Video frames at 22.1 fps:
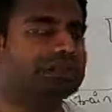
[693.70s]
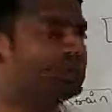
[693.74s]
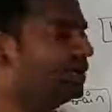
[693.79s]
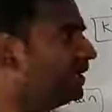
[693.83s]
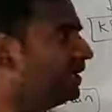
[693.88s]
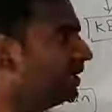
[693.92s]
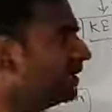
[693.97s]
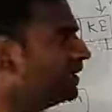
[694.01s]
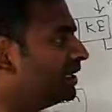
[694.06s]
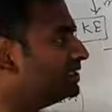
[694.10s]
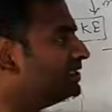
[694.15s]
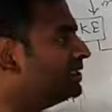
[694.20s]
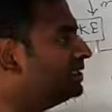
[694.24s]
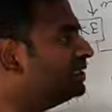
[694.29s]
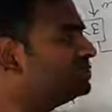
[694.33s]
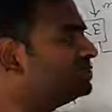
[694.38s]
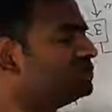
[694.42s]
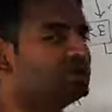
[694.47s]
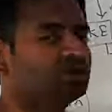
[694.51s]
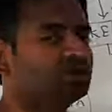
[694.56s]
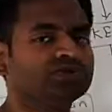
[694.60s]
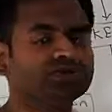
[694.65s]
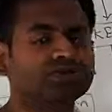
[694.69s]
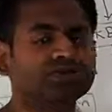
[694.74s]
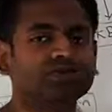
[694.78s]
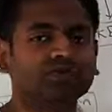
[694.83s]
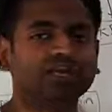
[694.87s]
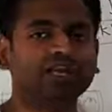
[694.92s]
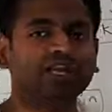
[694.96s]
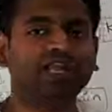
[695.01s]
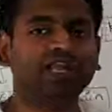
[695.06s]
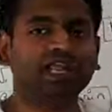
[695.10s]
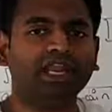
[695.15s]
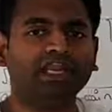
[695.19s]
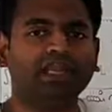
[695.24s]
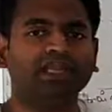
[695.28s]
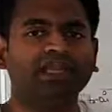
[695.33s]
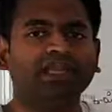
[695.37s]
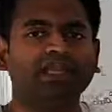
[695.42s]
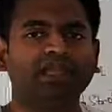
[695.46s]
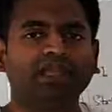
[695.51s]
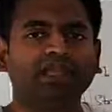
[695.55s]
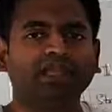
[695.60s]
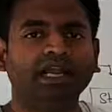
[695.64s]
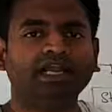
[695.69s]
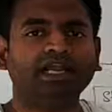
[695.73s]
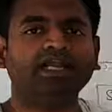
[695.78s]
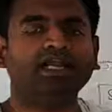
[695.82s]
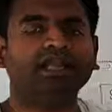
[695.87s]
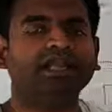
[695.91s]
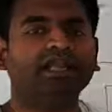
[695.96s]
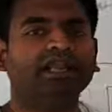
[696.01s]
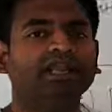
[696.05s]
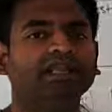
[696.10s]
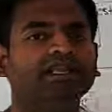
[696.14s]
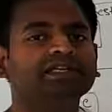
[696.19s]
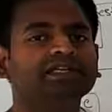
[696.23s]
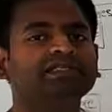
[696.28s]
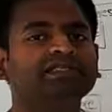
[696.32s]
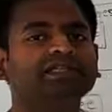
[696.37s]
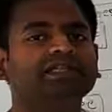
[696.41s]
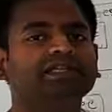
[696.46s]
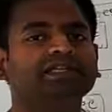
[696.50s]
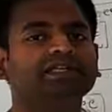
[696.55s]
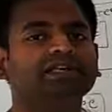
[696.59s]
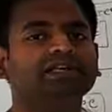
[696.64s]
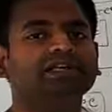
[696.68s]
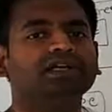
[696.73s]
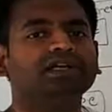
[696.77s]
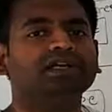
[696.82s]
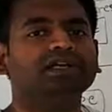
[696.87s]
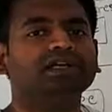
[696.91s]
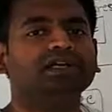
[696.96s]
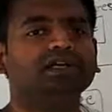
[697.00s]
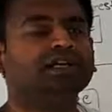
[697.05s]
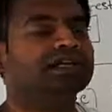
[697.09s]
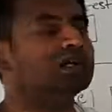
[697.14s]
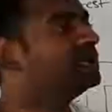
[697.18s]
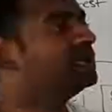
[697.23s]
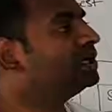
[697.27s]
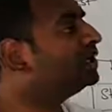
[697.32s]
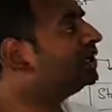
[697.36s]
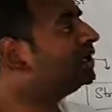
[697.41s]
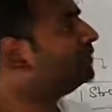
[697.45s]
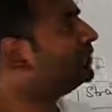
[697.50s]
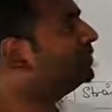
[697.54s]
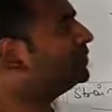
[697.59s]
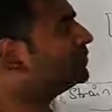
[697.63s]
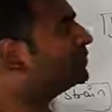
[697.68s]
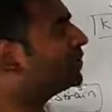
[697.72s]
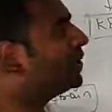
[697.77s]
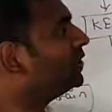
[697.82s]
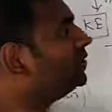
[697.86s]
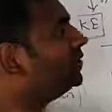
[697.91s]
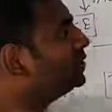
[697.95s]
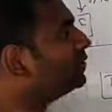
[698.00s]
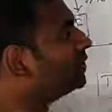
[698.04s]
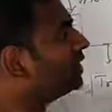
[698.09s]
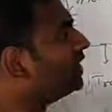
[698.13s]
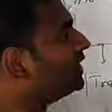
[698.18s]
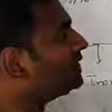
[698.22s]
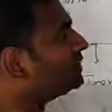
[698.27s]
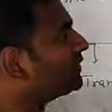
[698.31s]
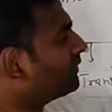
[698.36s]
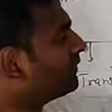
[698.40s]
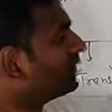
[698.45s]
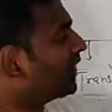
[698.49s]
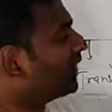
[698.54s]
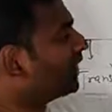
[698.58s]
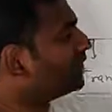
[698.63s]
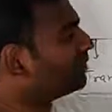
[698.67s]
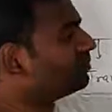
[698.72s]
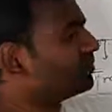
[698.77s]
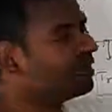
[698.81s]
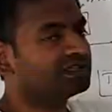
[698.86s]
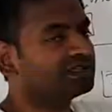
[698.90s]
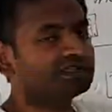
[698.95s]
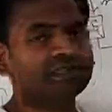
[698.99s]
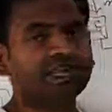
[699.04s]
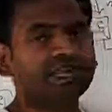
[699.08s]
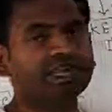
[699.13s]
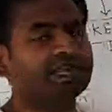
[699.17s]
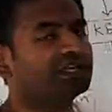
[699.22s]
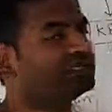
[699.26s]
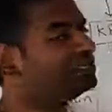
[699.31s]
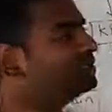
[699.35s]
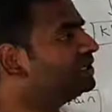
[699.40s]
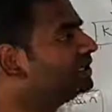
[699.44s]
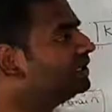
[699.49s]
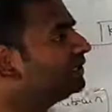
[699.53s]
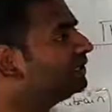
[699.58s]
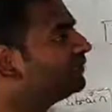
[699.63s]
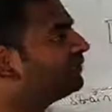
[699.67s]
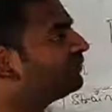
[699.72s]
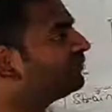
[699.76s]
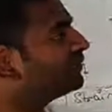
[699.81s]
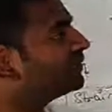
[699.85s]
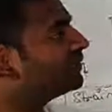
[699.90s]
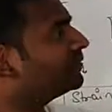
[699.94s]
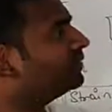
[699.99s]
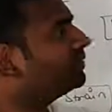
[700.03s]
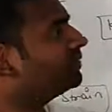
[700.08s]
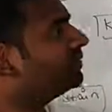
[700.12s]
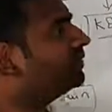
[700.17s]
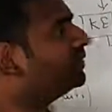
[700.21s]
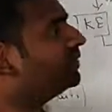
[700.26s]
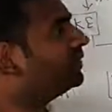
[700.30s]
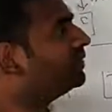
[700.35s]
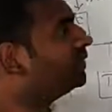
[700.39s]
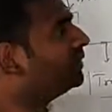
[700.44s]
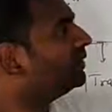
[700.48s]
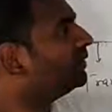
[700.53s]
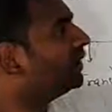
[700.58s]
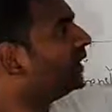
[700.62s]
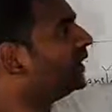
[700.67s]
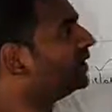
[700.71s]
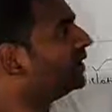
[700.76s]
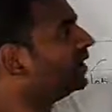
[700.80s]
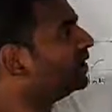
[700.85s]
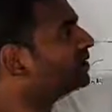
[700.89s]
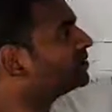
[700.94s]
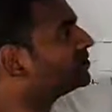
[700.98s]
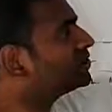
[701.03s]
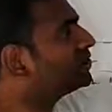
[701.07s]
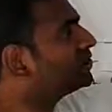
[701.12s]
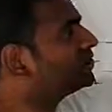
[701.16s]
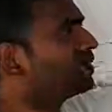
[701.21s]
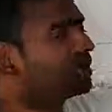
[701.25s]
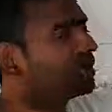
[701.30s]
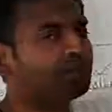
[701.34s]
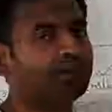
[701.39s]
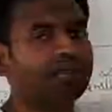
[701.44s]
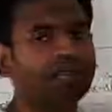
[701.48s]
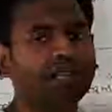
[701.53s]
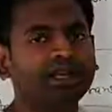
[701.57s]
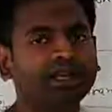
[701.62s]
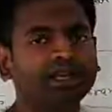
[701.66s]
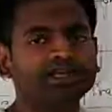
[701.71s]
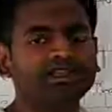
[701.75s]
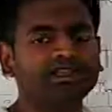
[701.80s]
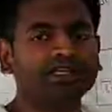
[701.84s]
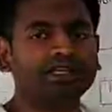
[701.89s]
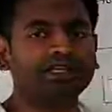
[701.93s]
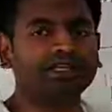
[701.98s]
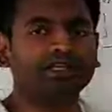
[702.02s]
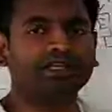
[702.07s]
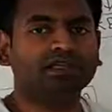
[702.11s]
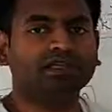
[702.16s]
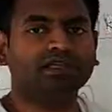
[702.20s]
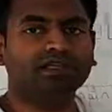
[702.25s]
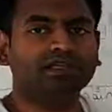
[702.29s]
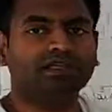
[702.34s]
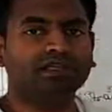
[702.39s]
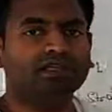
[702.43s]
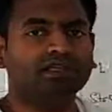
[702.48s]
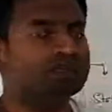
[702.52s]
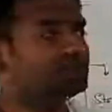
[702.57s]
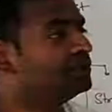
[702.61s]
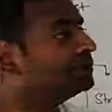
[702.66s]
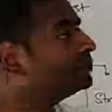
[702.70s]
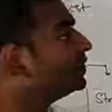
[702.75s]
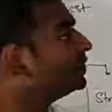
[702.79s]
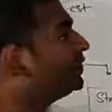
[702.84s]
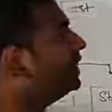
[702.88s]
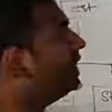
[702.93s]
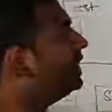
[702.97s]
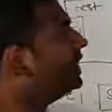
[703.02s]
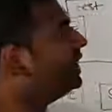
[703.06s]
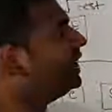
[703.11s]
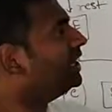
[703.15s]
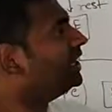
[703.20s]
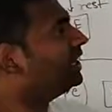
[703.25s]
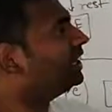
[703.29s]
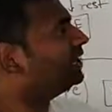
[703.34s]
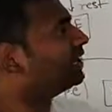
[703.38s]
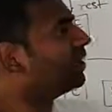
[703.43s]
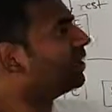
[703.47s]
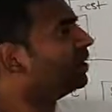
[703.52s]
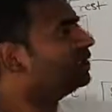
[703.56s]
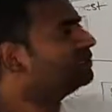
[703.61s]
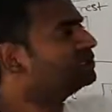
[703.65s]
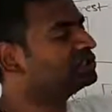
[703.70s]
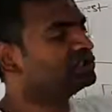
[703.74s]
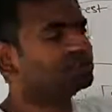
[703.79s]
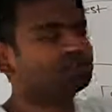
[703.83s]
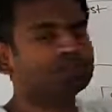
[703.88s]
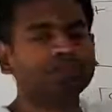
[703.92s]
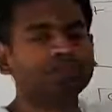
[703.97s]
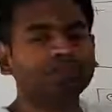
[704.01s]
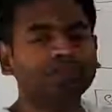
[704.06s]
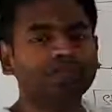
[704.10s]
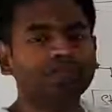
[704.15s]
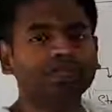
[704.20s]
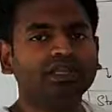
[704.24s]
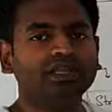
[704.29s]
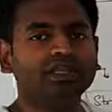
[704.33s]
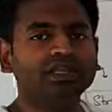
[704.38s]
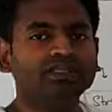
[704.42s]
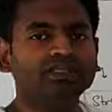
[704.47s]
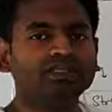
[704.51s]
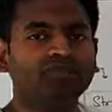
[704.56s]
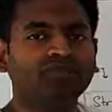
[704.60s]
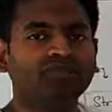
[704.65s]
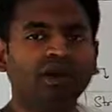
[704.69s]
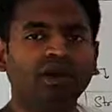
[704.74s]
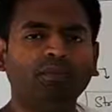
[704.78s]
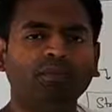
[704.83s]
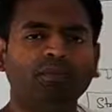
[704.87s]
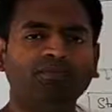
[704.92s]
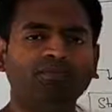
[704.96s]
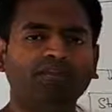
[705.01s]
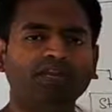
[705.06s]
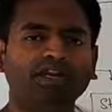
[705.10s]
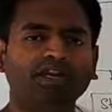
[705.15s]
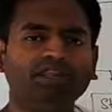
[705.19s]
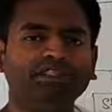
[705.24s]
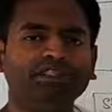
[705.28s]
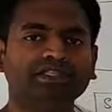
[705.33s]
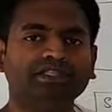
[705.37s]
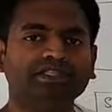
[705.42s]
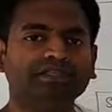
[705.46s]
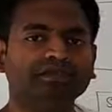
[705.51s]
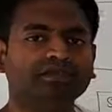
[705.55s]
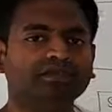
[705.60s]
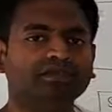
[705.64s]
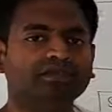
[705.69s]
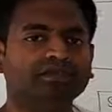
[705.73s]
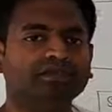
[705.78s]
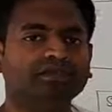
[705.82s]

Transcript: That energy is used to create electrical energy. So nucleus of an atom has an energy, and also thermal energy. So heat also is a form of energy.